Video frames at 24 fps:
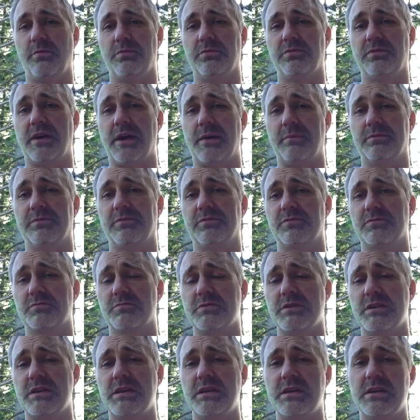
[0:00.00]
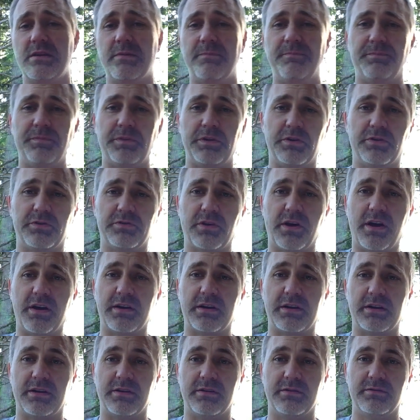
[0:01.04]
times 3, you're
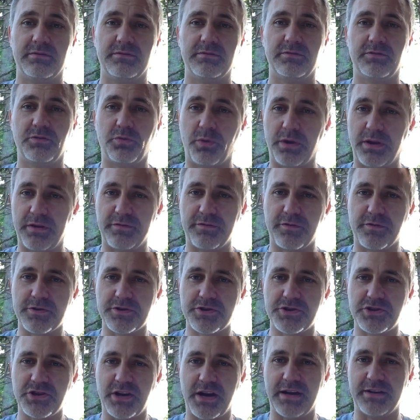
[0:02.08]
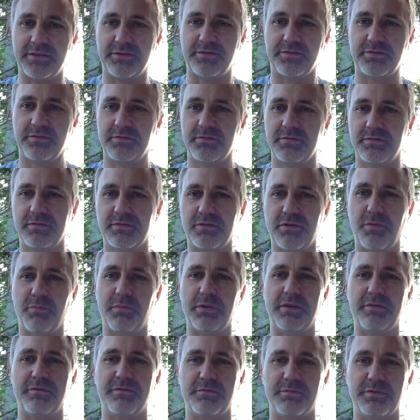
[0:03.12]
talking 24 shots coming
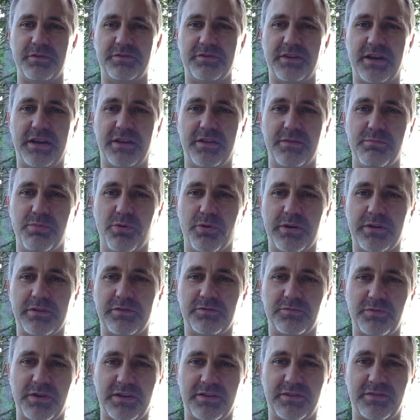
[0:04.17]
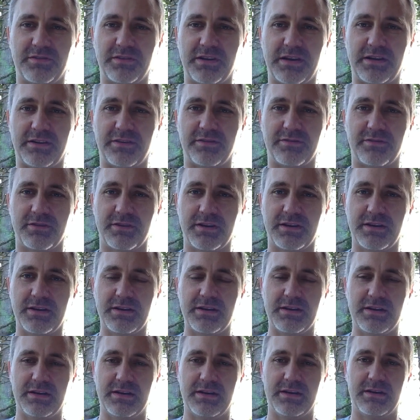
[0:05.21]
in from the side of the board at strength 6.
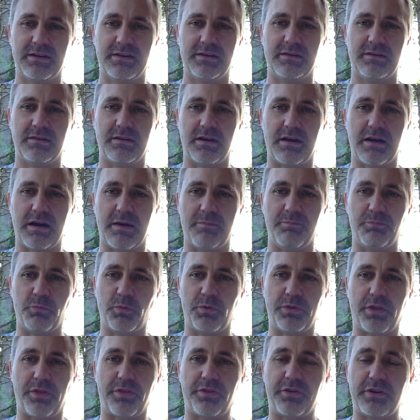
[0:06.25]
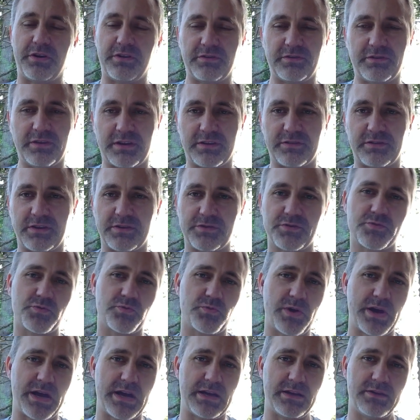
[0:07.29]
With a 36-inch
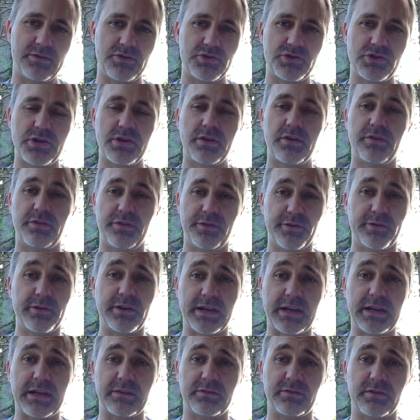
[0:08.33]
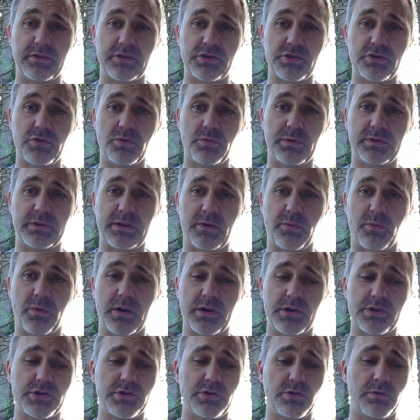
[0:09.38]
range, they're going to get to shoot what they want
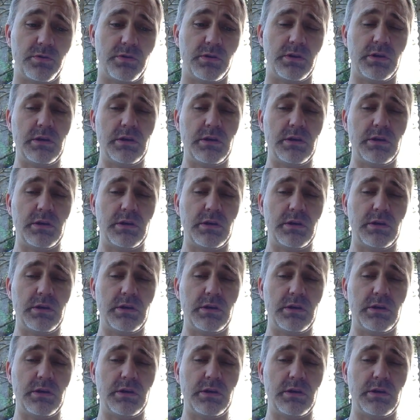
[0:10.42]
to shoot.